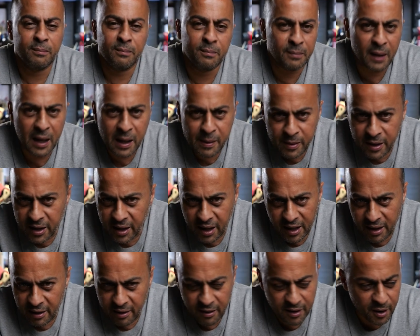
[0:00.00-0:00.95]
Maybe
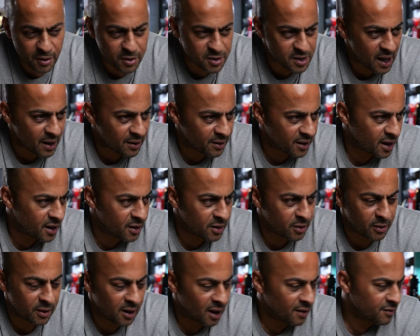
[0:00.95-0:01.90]
there are those out there
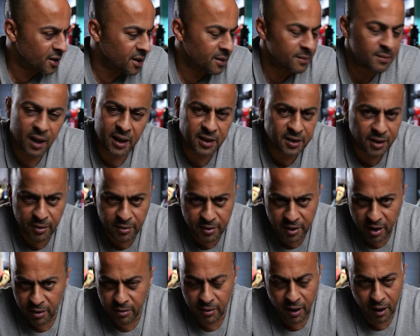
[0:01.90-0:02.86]
who love it. I don't
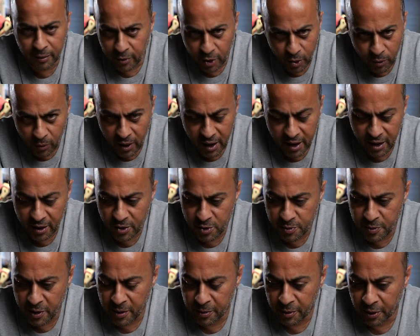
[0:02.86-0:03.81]
know. I'm not one of
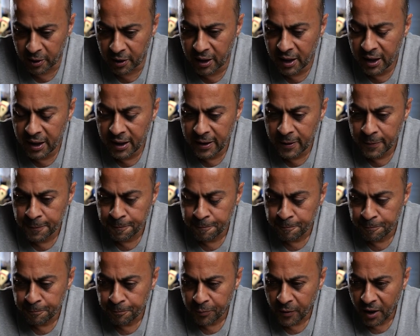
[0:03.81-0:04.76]
those people.
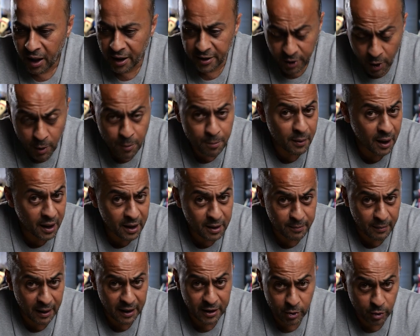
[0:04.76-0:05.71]
I don't
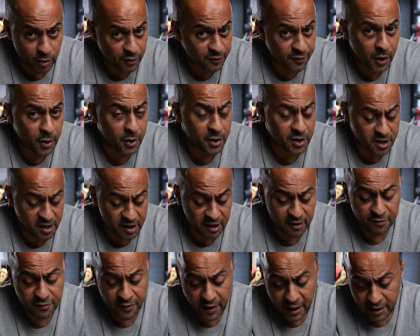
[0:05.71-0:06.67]
mind manual focus, and
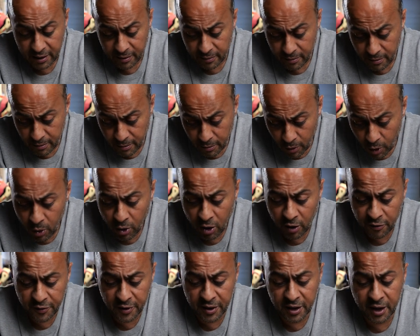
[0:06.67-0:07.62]
in fact, more
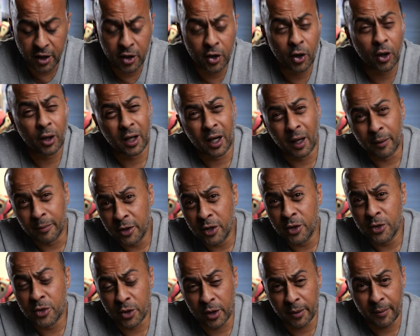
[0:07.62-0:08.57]
often than not, I'm
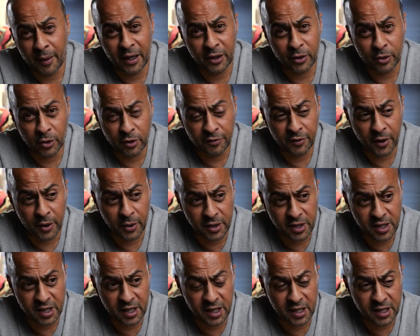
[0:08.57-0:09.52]
using manual
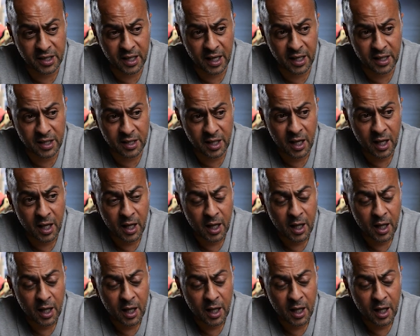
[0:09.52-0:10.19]
focus these days.